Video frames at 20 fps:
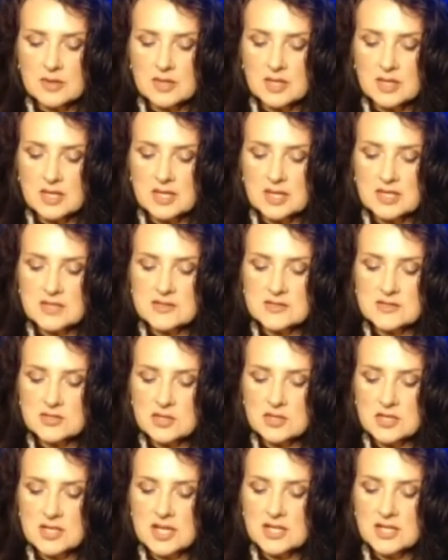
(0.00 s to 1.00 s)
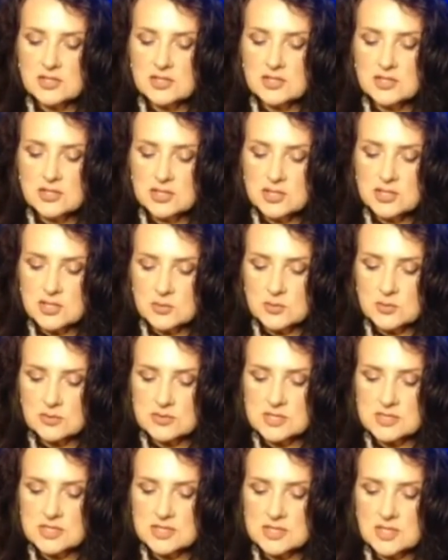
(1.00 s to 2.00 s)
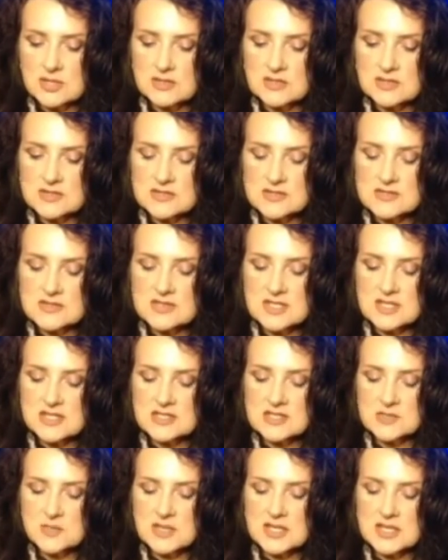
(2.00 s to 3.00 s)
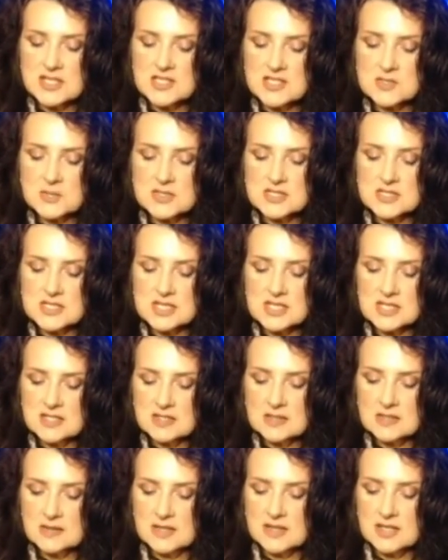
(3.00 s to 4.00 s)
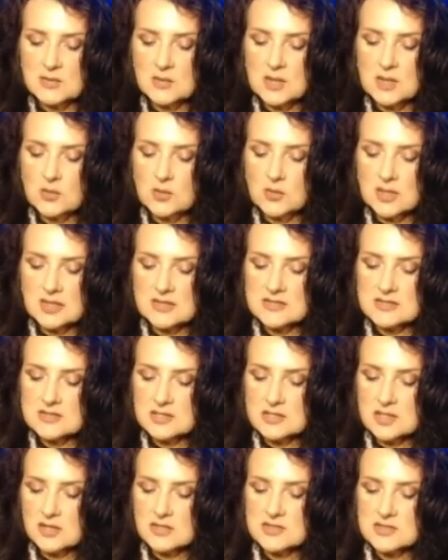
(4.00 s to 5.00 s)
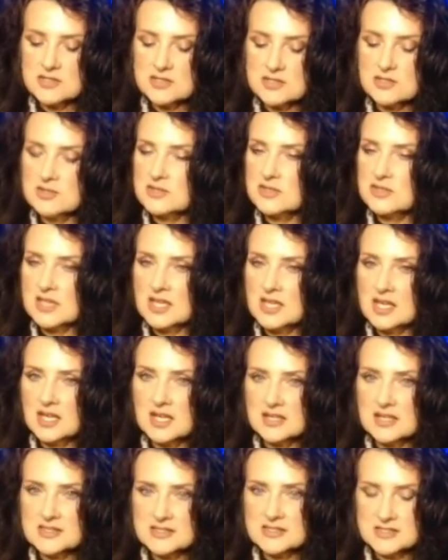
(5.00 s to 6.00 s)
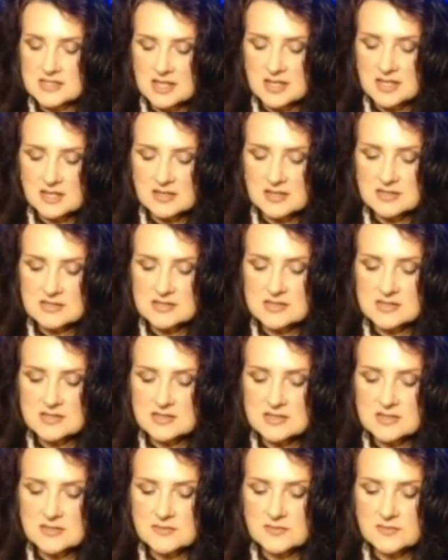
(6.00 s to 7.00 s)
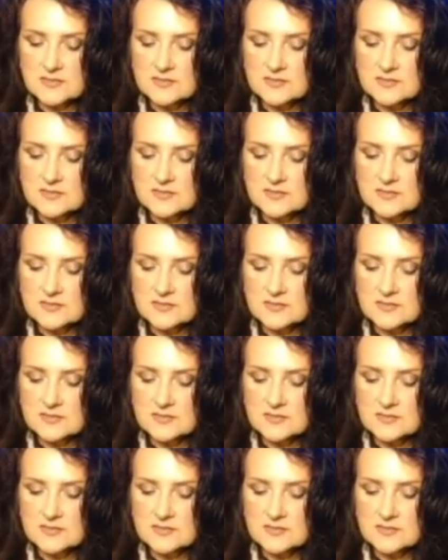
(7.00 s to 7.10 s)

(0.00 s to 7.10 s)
It is not unusual to notice these beings, particularly when one is close to their last days.